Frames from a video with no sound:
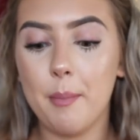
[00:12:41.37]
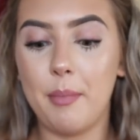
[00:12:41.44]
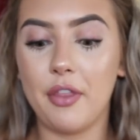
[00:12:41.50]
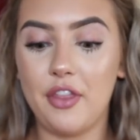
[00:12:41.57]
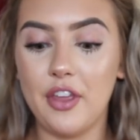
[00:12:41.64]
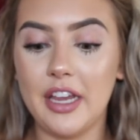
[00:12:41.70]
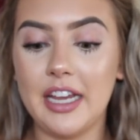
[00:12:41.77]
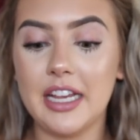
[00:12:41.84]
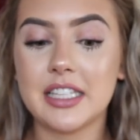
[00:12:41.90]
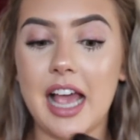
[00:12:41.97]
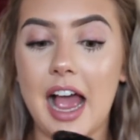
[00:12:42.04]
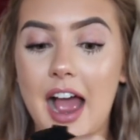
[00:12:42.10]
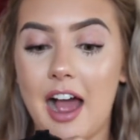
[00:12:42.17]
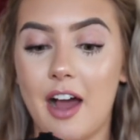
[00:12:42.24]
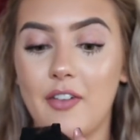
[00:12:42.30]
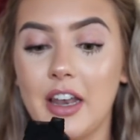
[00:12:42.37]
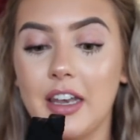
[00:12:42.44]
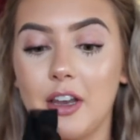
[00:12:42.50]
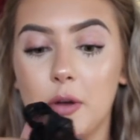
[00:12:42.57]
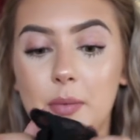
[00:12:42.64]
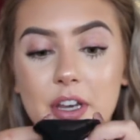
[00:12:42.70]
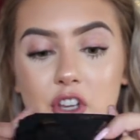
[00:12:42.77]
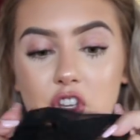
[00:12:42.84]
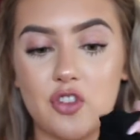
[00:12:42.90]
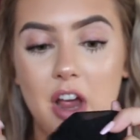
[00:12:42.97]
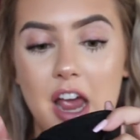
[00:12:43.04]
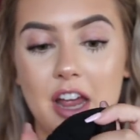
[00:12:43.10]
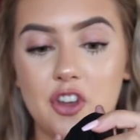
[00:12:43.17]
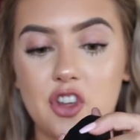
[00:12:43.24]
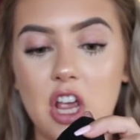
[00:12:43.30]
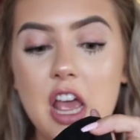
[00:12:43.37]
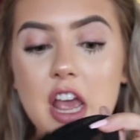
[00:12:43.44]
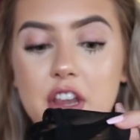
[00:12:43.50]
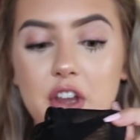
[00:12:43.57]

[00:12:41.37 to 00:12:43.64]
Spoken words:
But these have a little bit of stretch.